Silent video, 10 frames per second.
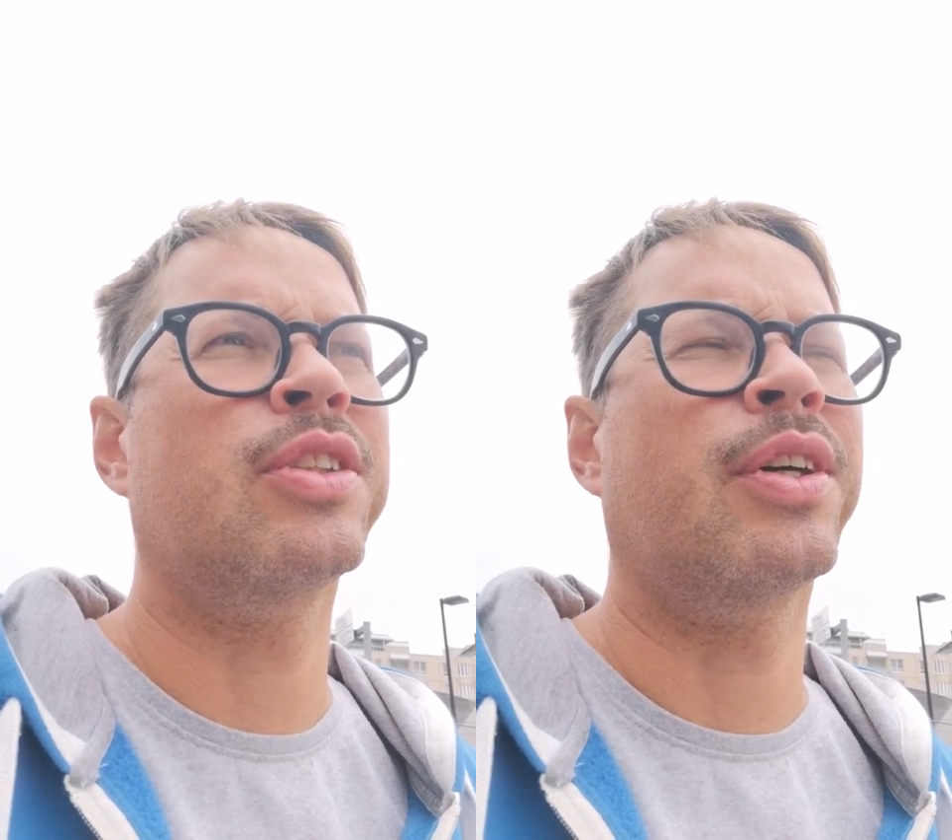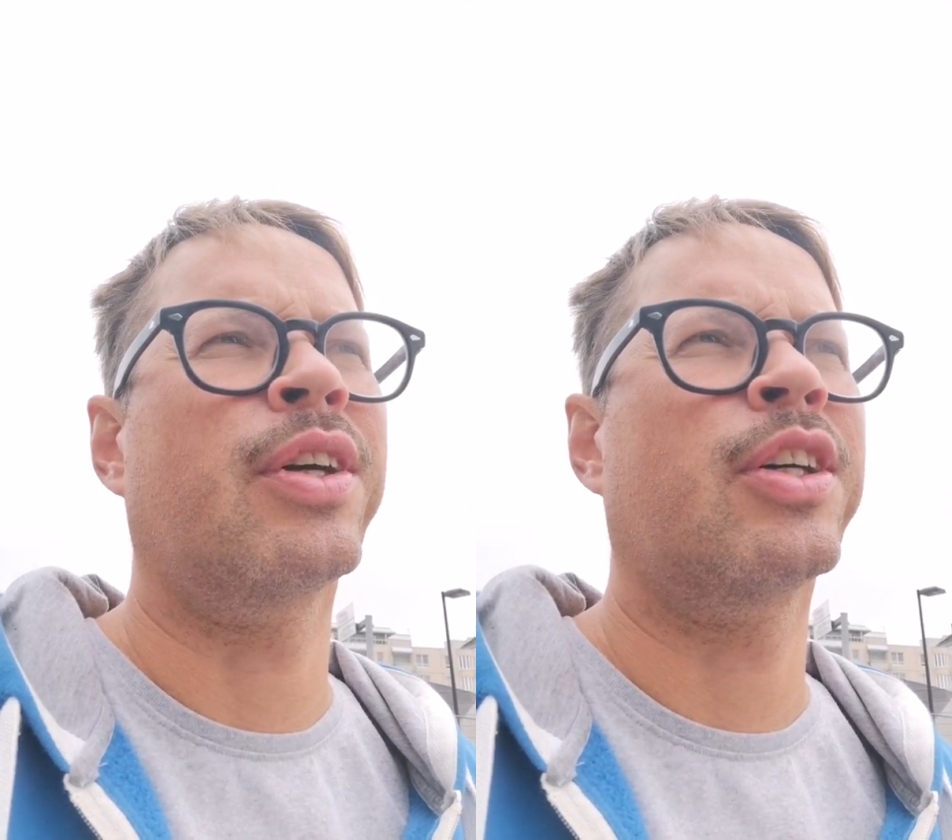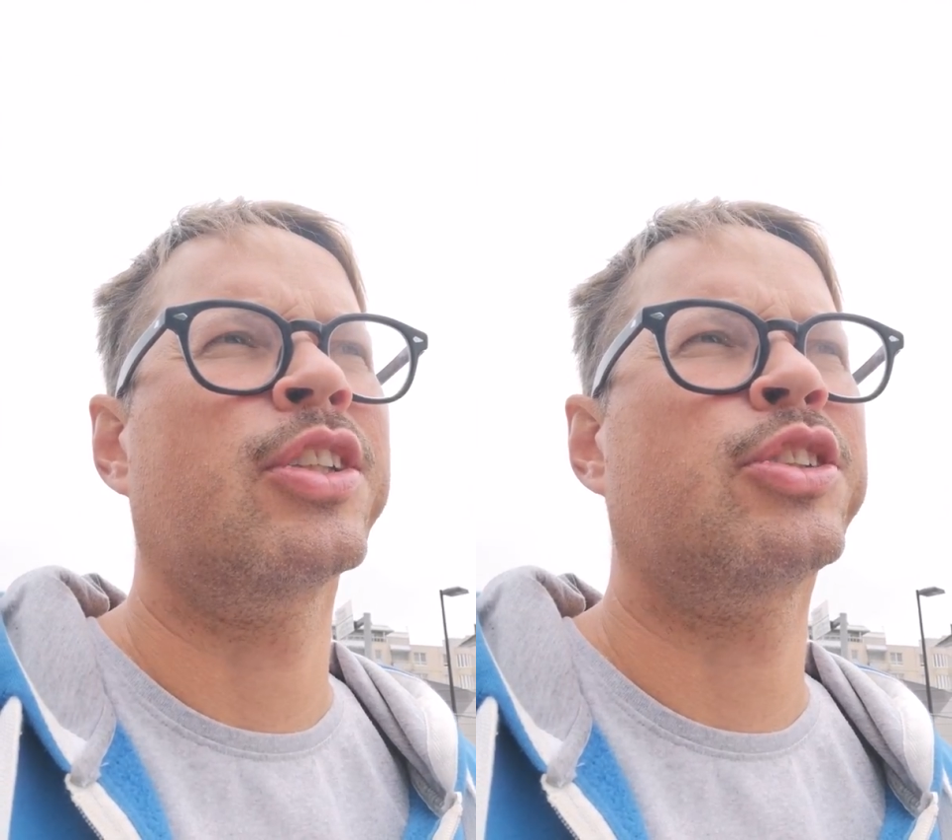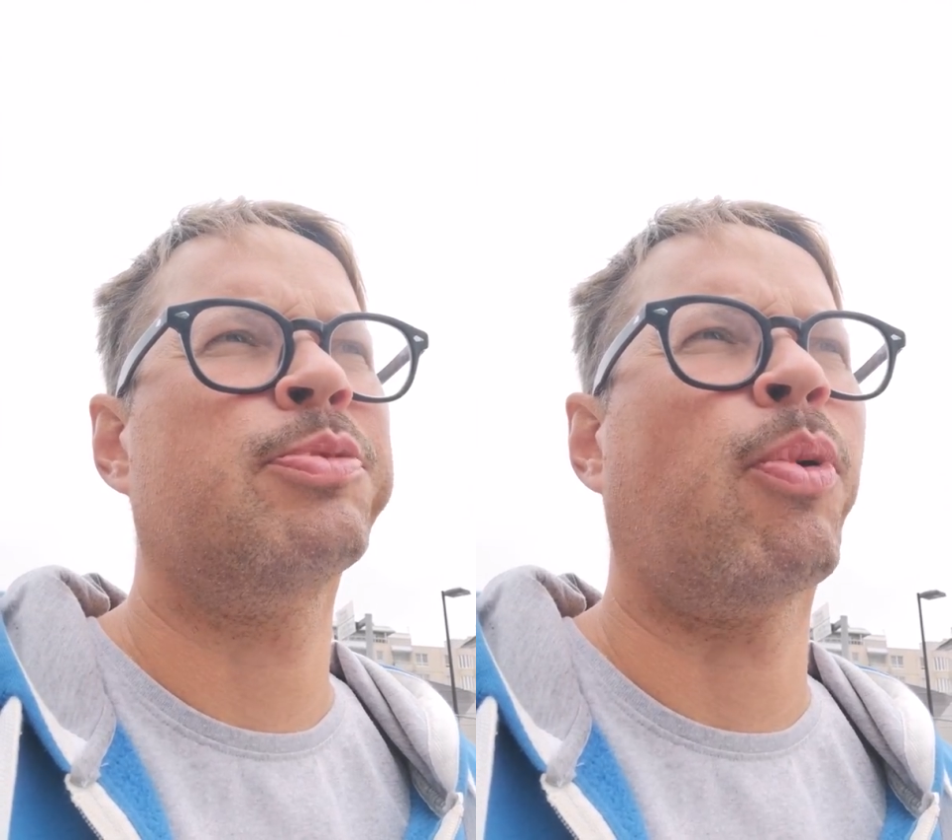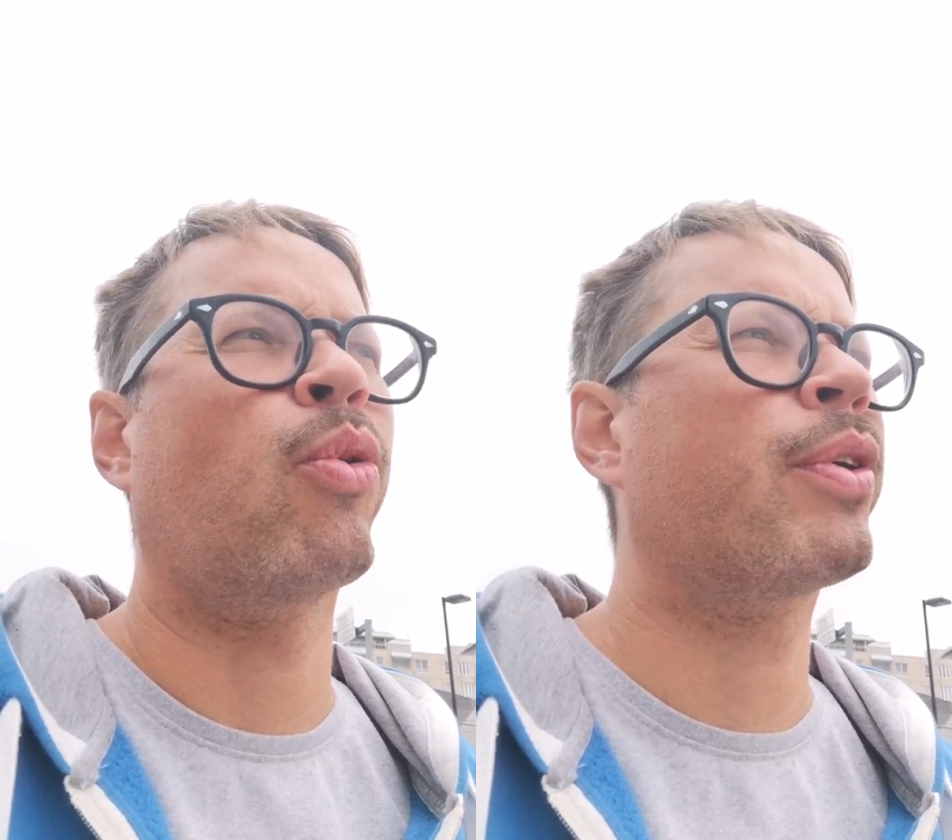uh,
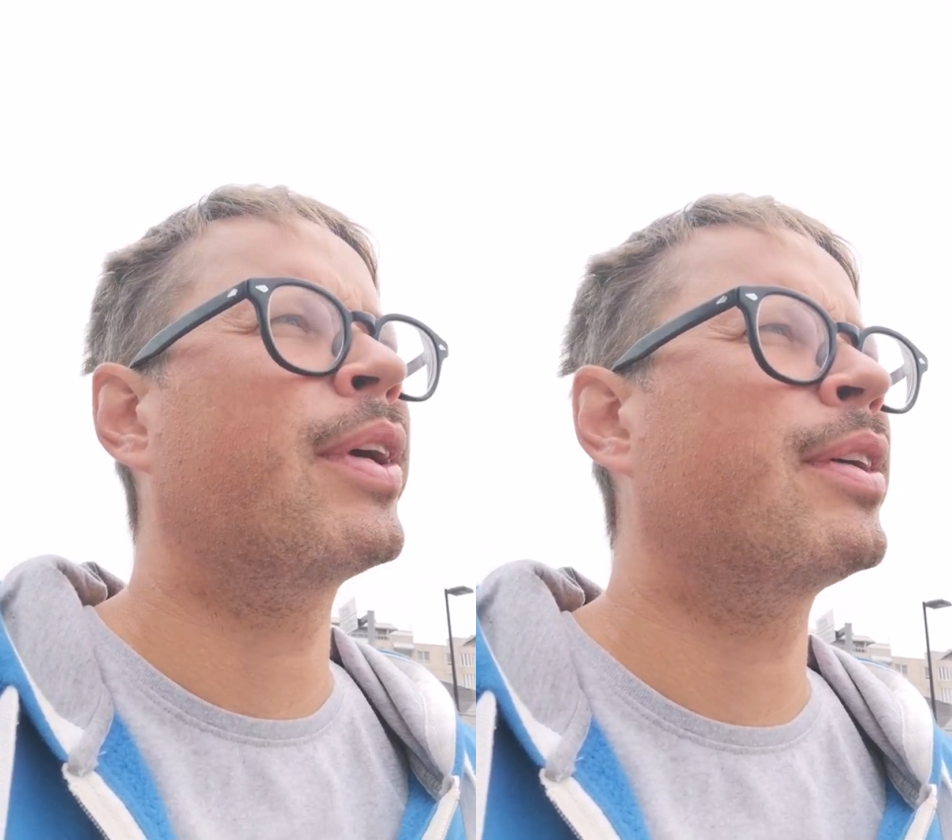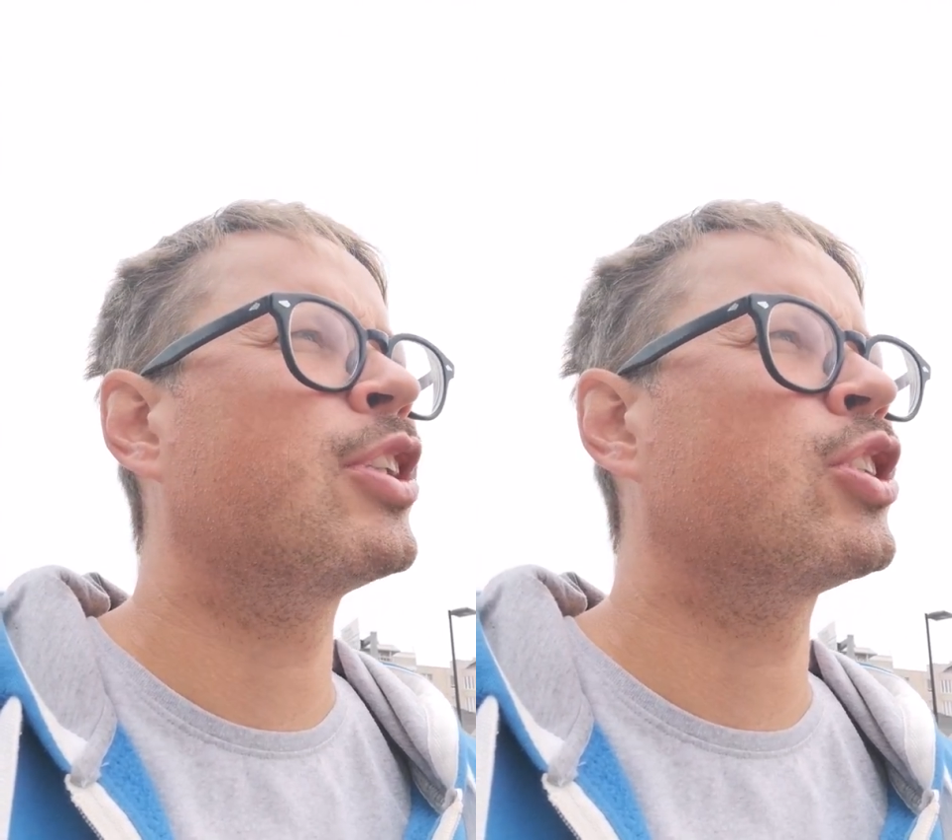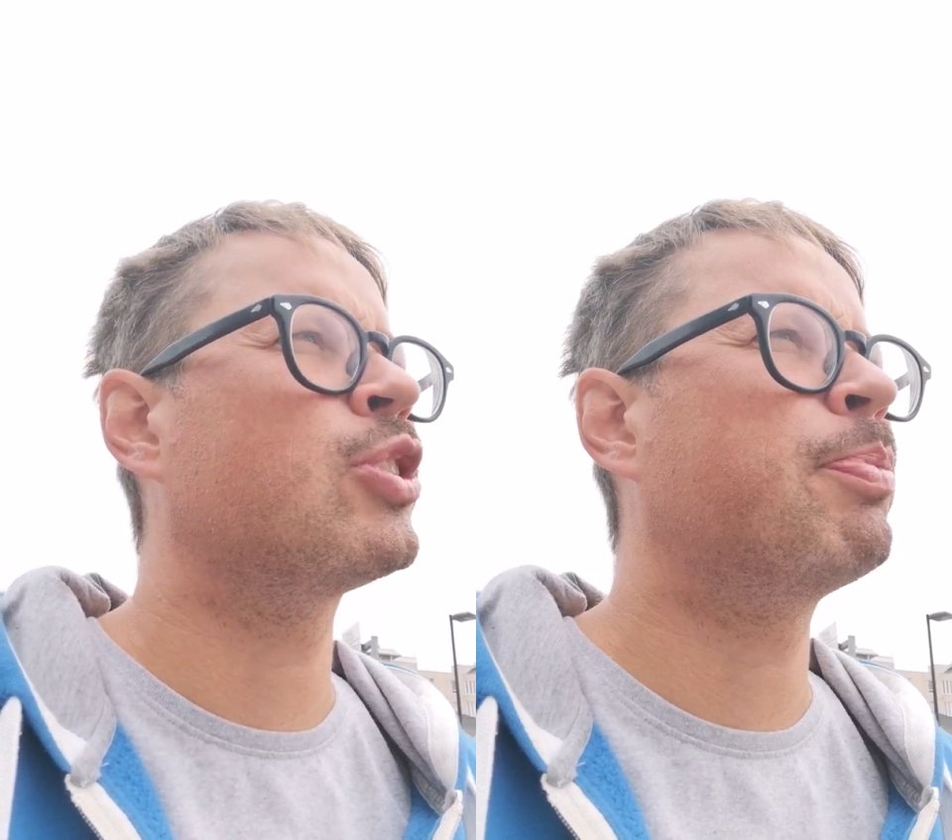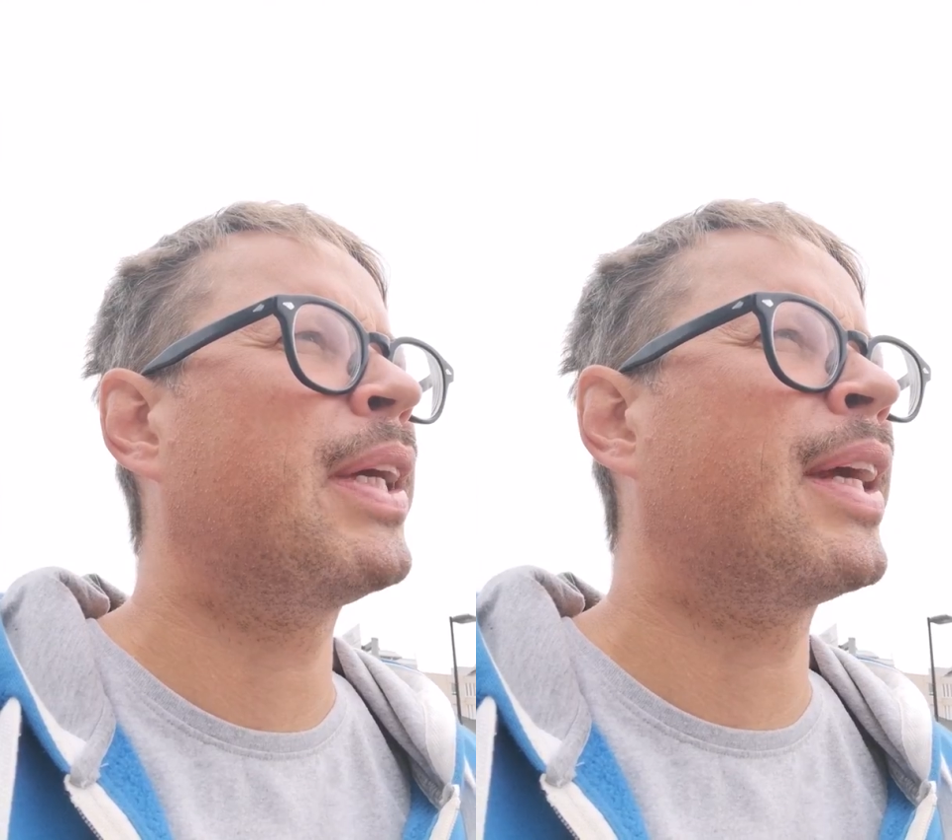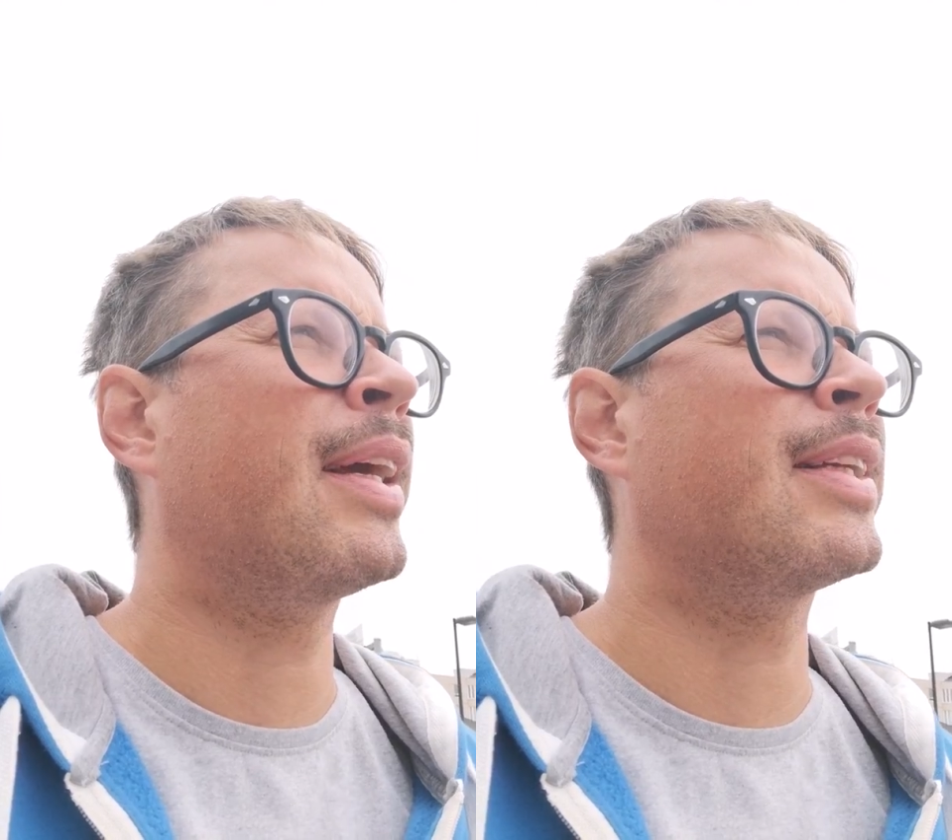spoke
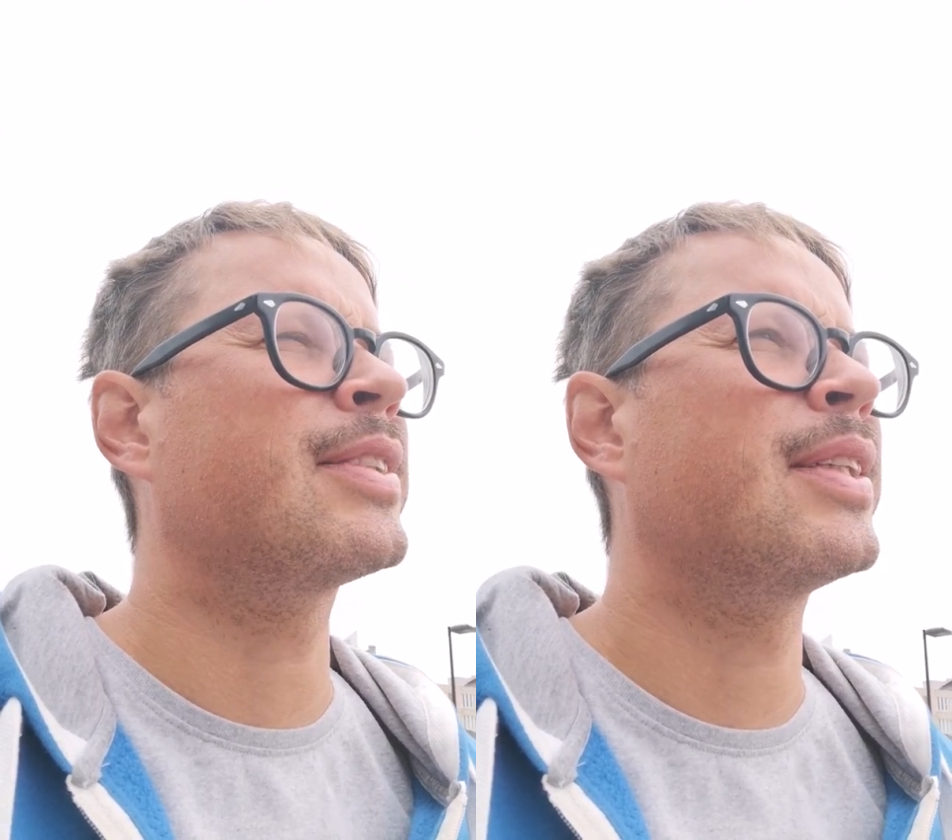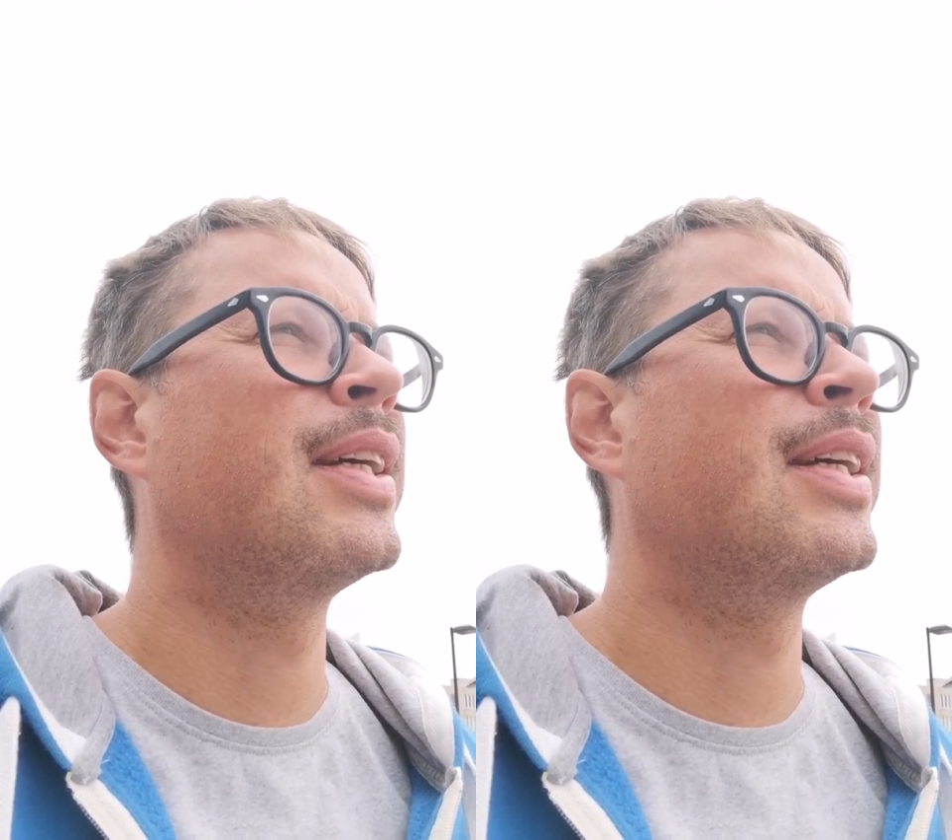speak English.